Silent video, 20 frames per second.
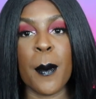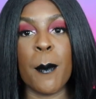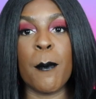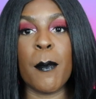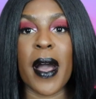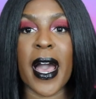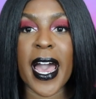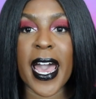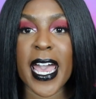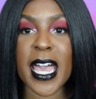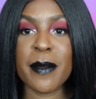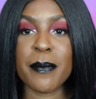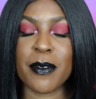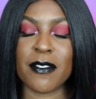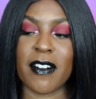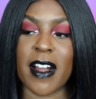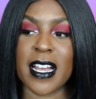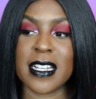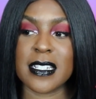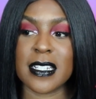My
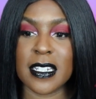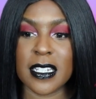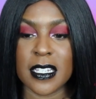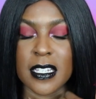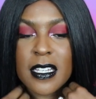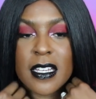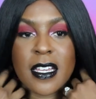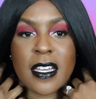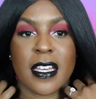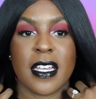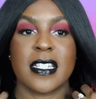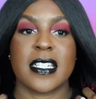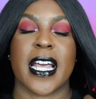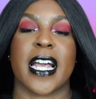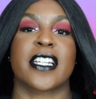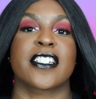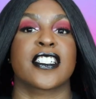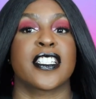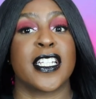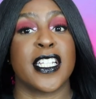porosity is
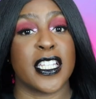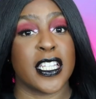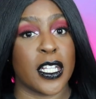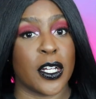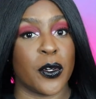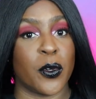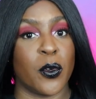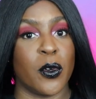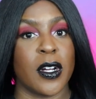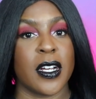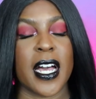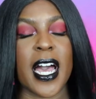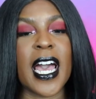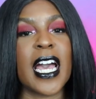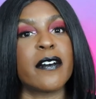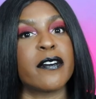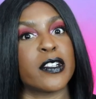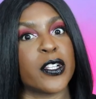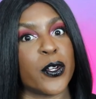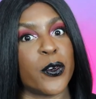actually low. I
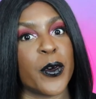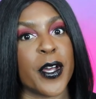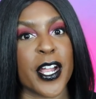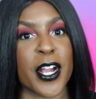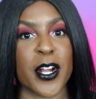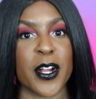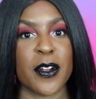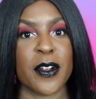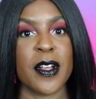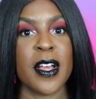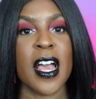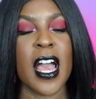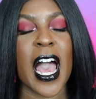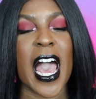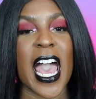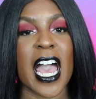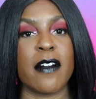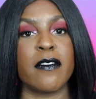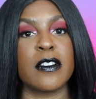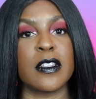have
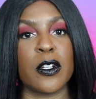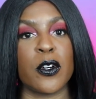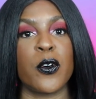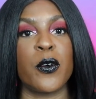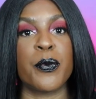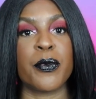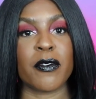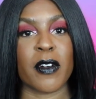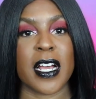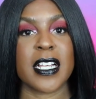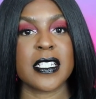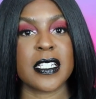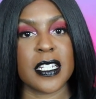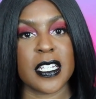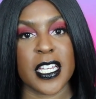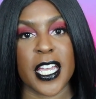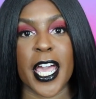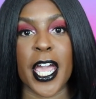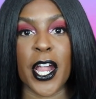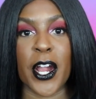low
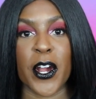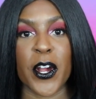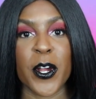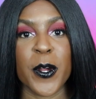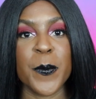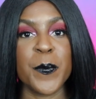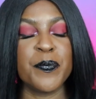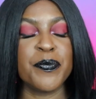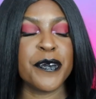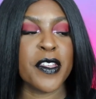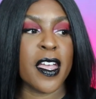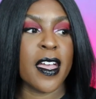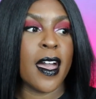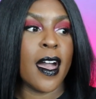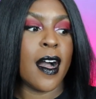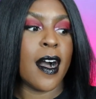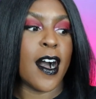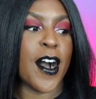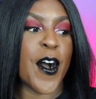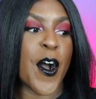porosity hair.
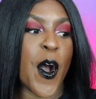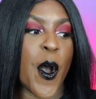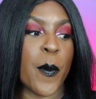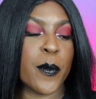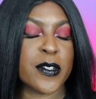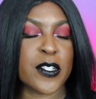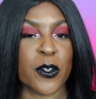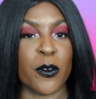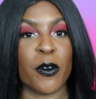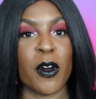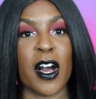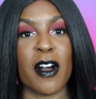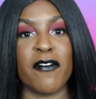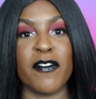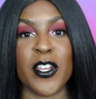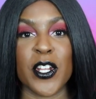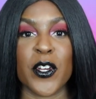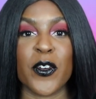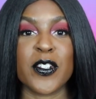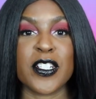So a
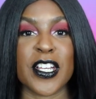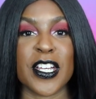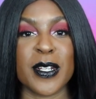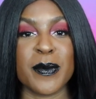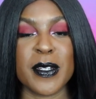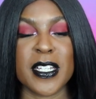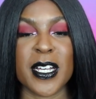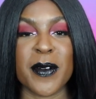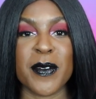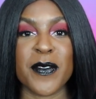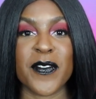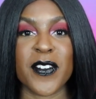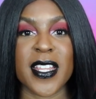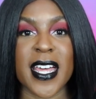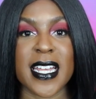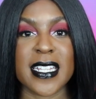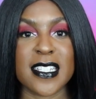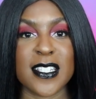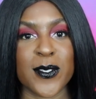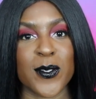video is going to be coming for
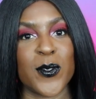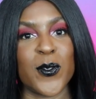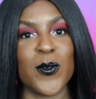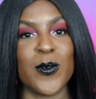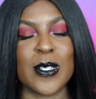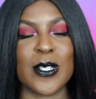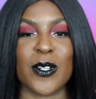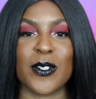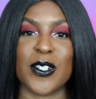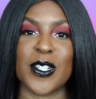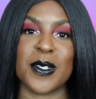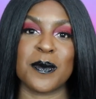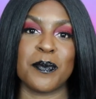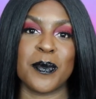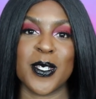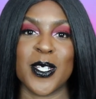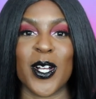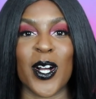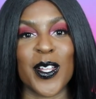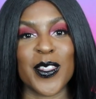that soon. So just
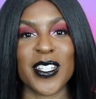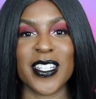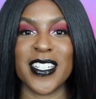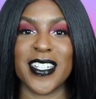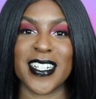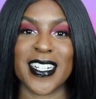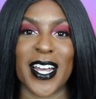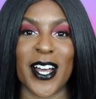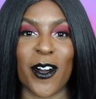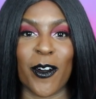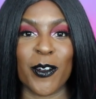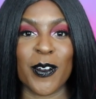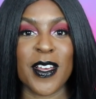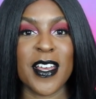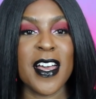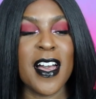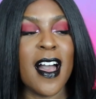be on the lookout.